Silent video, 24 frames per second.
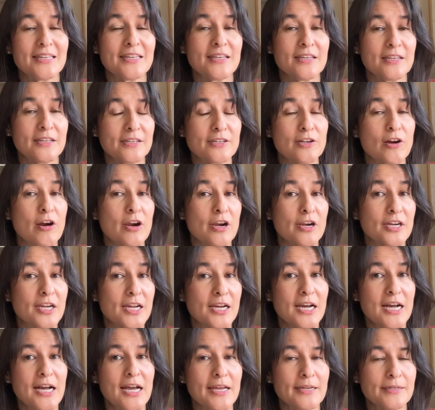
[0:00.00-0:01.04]
in our
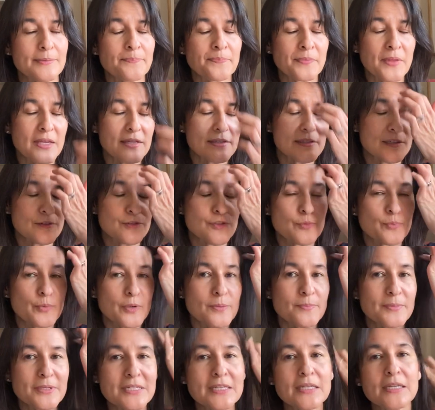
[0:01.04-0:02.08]
gut. So
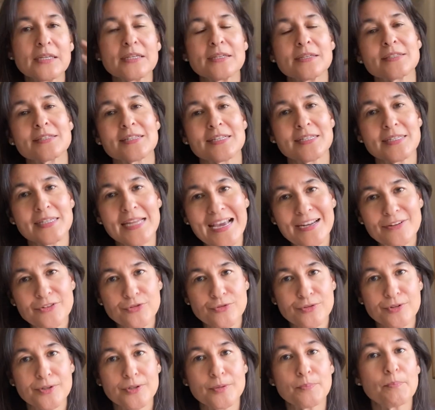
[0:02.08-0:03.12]
spermidine is a
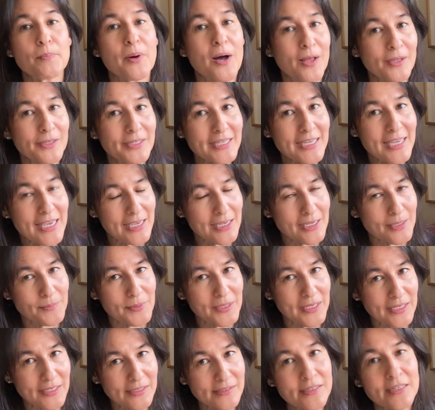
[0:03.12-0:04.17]
natural
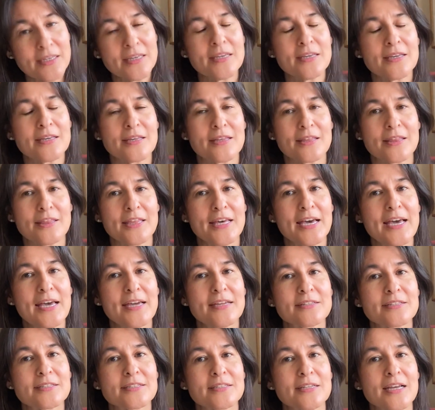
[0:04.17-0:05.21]
polyamine
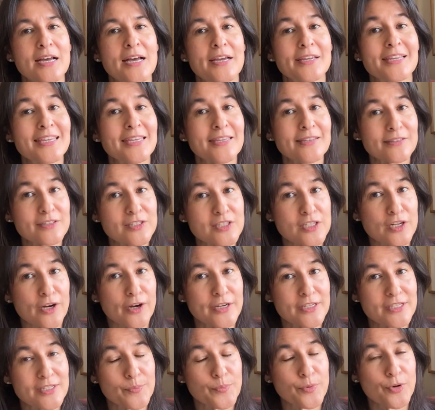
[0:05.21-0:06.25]
that
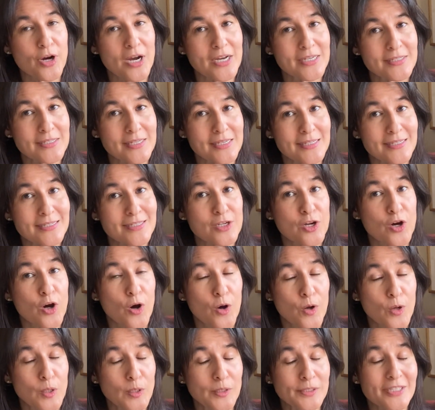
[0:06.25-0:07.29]
kickstarts a process
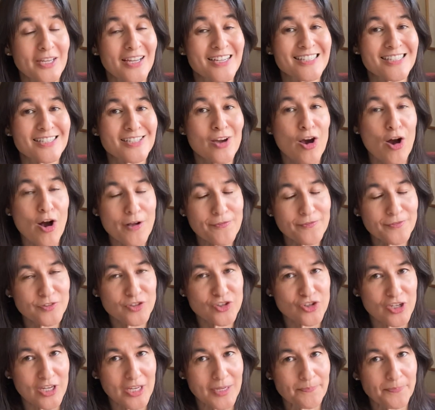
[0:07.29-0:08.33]
called
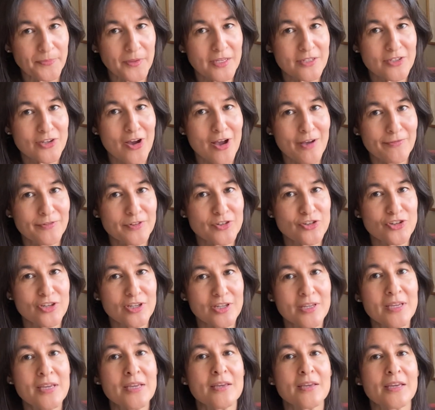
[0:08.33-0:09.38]
autophagy.
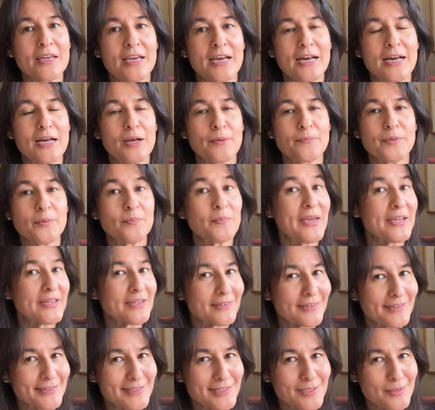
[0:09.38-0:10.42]
Autophagy, the
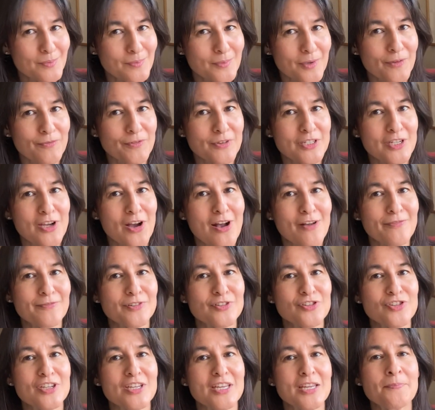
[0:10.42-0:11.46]
mechanism of
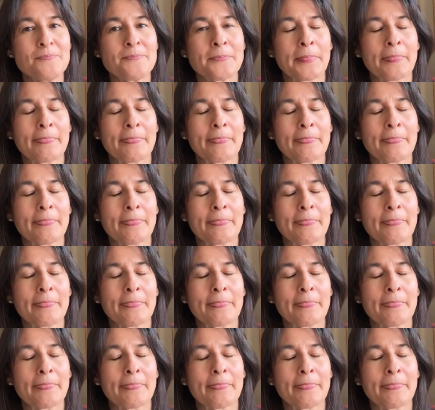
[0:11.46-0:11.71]
autophagy